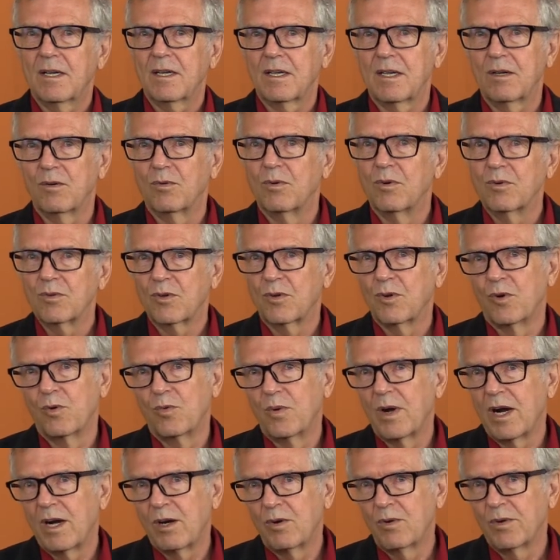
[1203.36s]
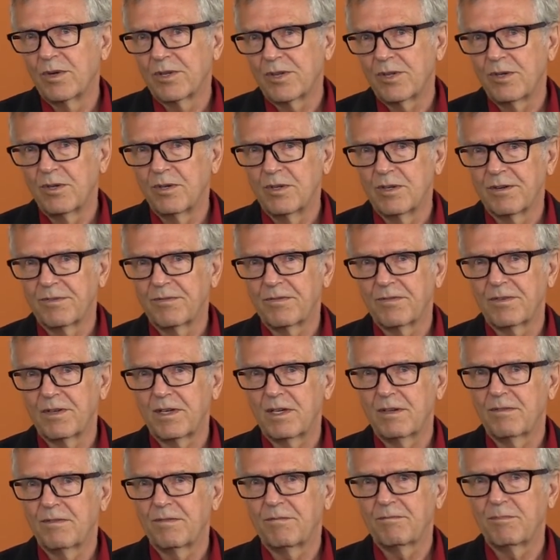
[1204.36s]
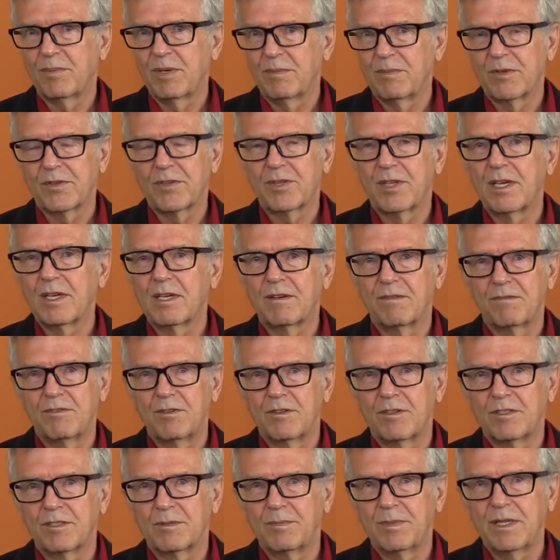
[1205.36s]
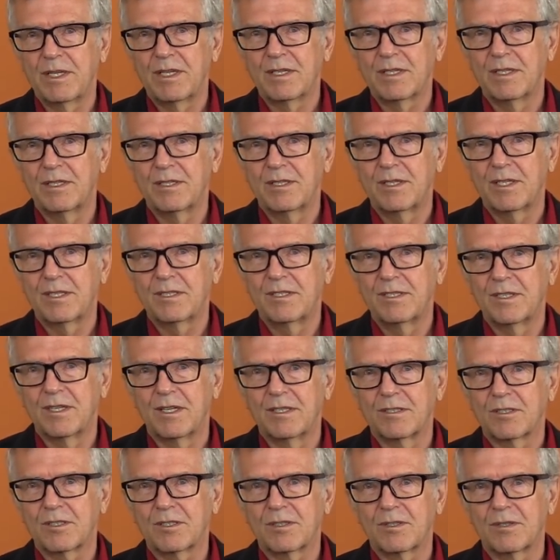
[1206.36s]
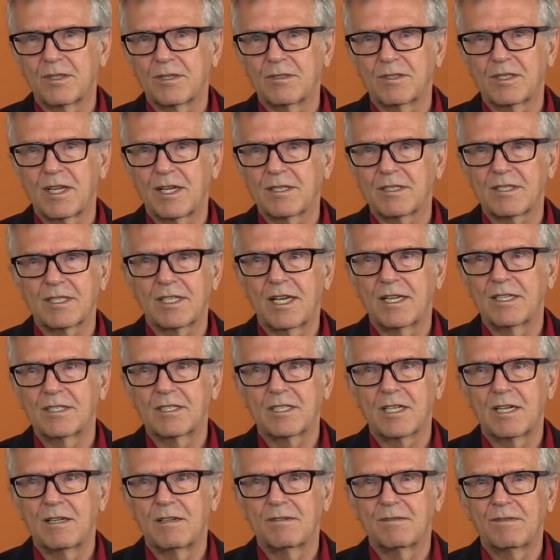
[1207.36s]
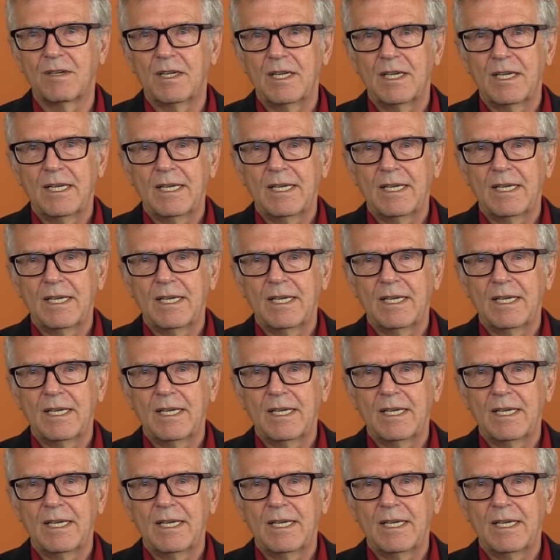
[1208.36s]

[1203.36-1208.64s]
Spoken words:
it won't go well with you if people think of you as being indigenous. So there's that sense of